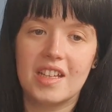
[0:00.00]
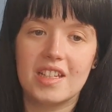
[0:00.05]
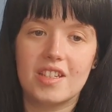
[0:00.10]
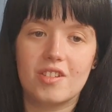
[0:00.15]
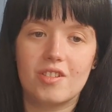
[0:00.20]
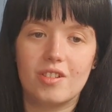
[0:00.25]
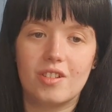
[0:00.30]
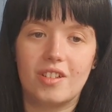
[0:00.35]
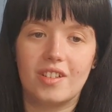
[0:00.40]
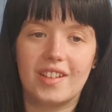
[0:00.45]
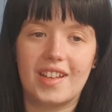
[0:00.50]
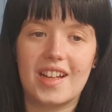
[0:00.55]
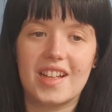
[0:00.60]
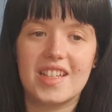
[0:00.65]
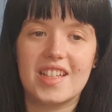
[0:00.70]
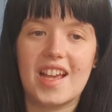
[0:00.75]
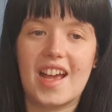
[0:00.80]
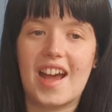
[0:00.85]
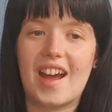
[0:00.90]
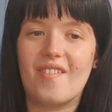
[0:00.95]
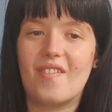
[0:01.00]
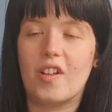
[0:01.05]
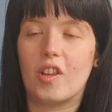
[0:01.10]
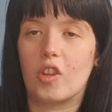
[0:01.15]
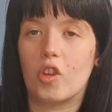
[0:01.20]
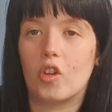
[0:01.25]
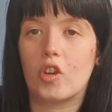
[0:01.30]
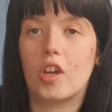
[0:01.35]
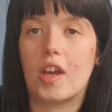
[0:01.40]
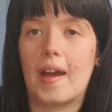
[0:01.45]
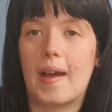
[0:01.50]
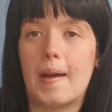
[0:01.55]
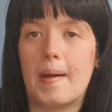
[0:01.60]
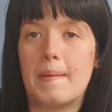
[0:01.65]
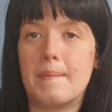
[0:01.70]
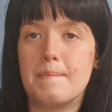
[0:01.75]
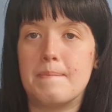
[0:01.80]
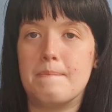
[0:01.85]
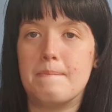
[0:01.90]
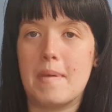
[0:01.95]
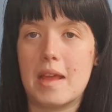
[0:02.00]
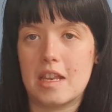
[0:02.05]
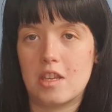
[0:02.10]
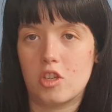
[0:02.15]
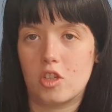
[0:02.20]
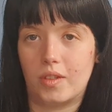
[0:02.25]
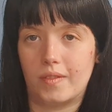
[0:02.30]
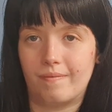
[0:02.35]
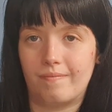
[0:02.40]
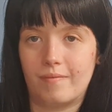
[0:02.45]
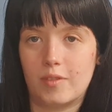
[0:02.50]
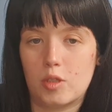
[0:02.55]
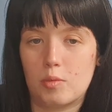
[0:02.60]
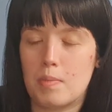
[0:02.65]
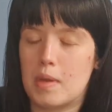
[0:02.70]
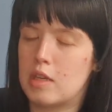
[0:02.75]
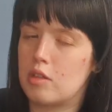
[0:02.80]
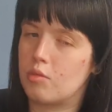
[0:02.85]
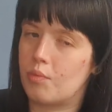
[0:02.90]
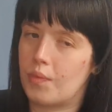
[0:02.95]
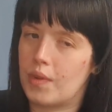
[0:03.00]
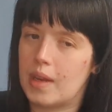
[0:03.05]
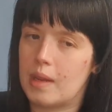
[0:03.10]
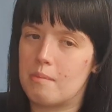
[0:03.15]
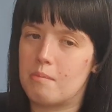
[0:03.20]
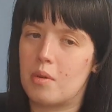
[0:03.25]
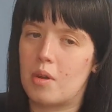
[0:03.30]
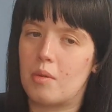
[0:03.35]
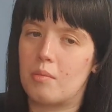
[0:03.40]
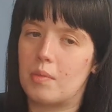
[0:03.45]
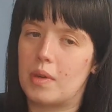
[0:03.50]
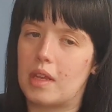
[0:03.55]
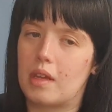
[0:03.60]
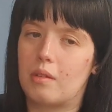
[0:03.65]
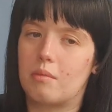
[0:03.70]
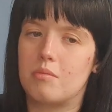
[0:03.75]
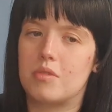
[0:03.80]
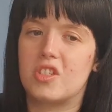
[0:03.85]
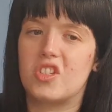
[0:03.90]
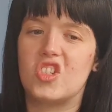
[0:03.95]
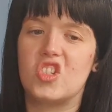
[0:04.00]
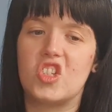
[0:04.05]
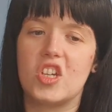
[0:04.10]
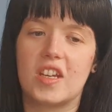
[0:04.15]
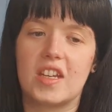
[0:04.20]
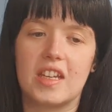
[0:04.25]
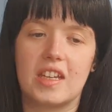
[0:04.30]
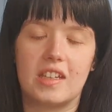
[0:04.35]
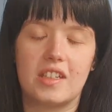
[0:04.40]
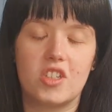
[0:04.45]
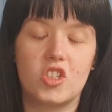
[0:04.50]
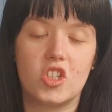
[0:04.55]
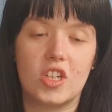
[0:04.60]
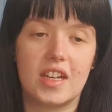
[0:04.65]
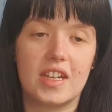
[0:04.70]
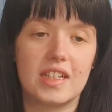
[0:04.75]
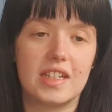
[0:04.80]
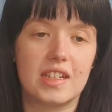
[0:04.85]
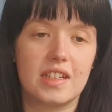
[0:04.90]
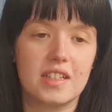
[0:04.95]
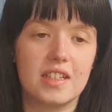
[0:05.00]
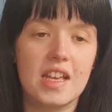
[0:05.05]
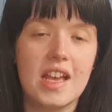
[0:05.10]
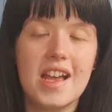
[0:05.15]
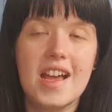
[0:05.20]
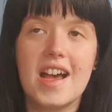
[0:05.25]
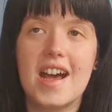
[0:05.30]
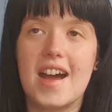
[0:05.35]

So let's have a look at Mendel. So Mendel's really important when it comes to genetics.